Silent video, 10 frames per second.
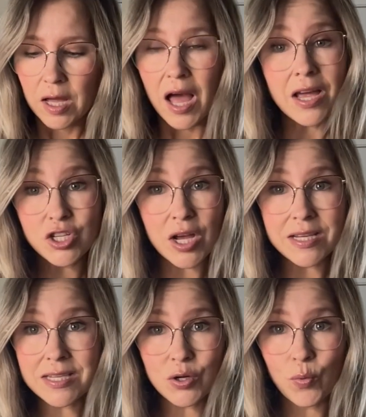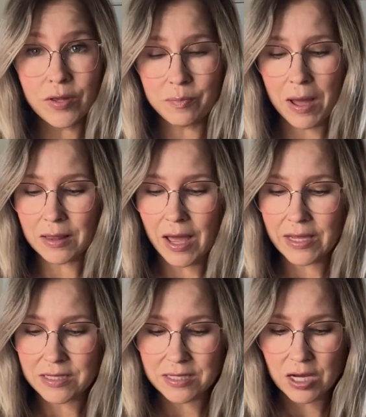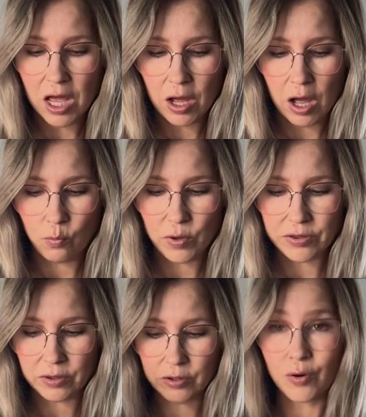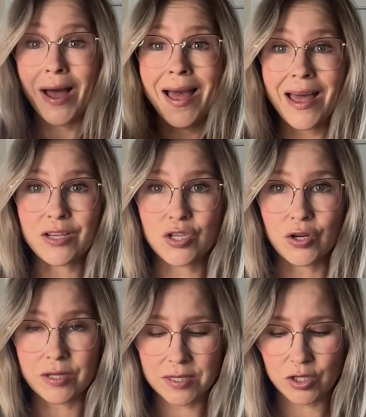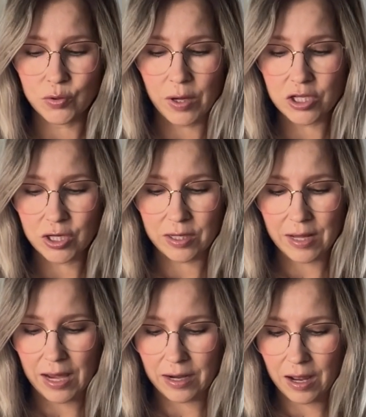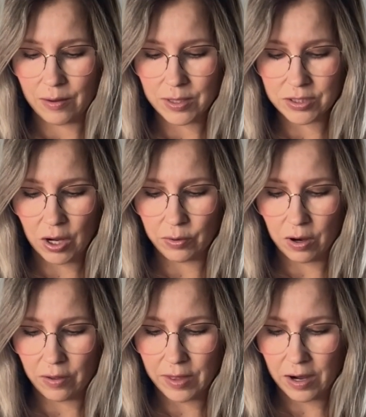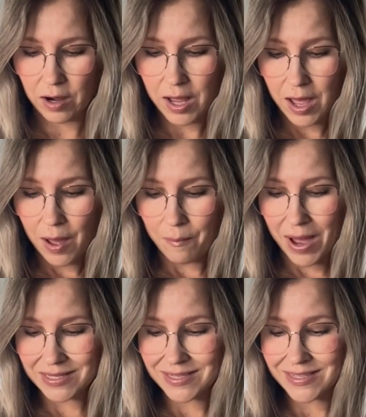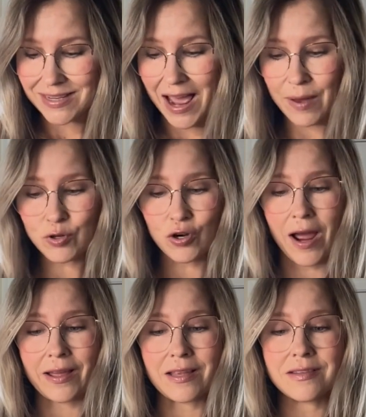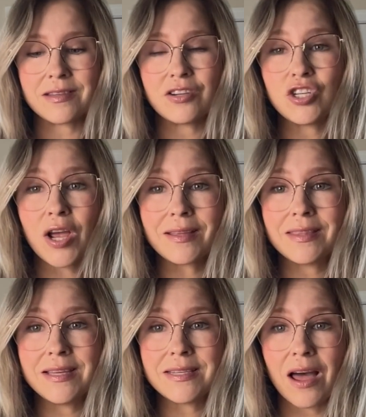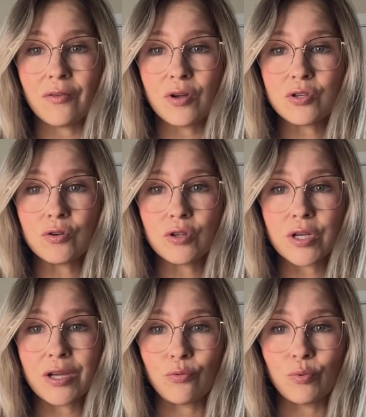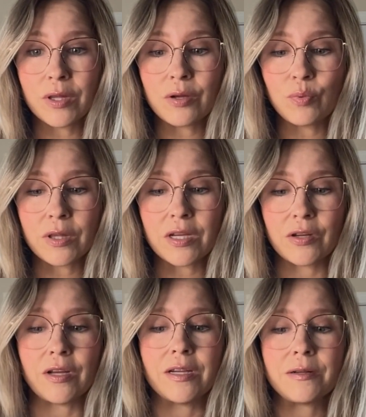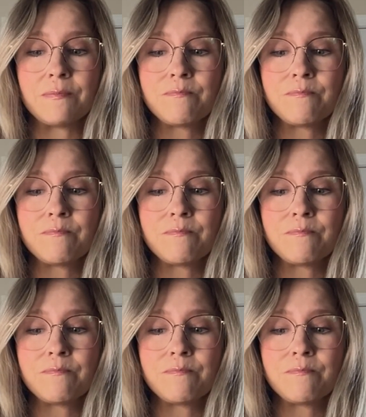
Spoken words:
adjust with my lights with the little S-hook situation that is going on there. My Snapdragons, check these out. Those are looking really, really good.